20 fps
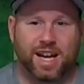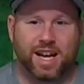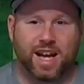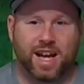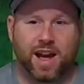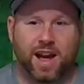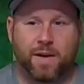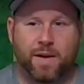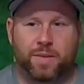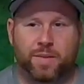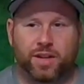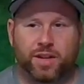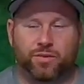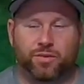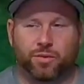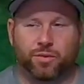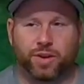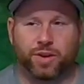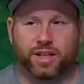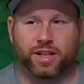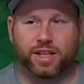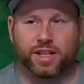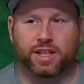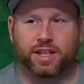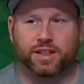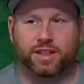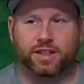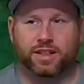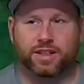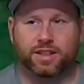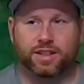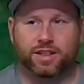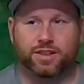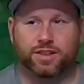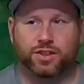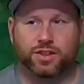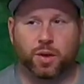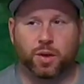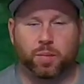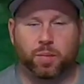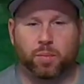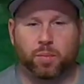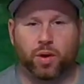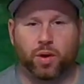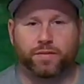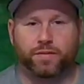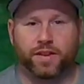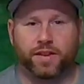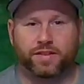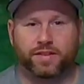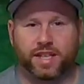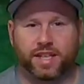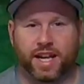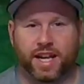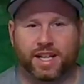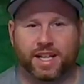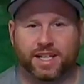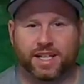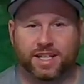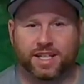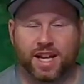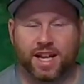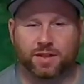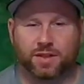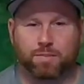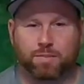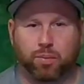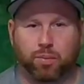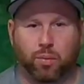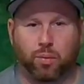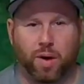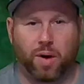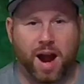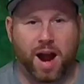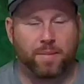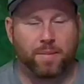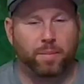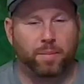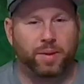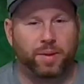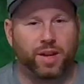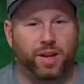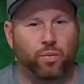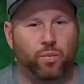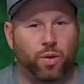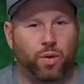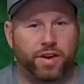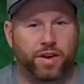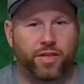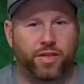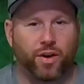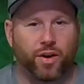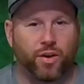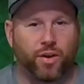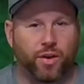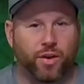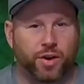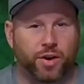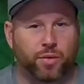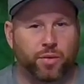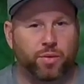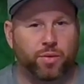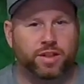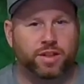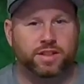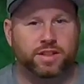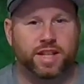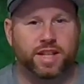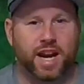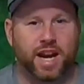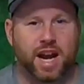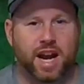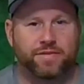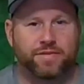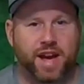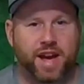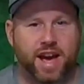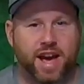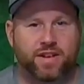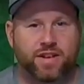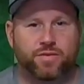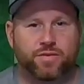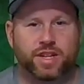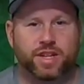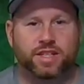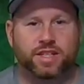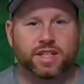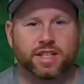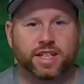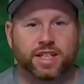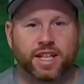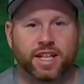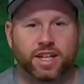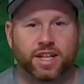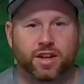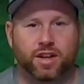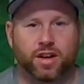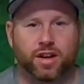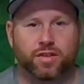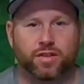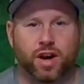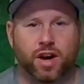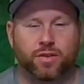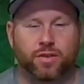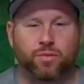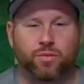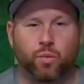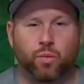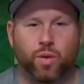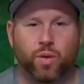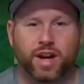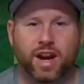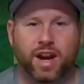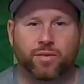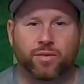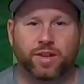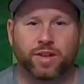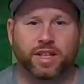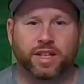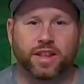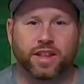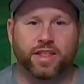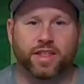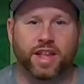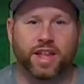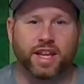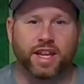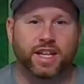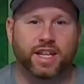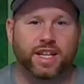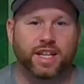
I mean, really Super Bowl 58 is probably one of the harder ones that I've had recently of what I really think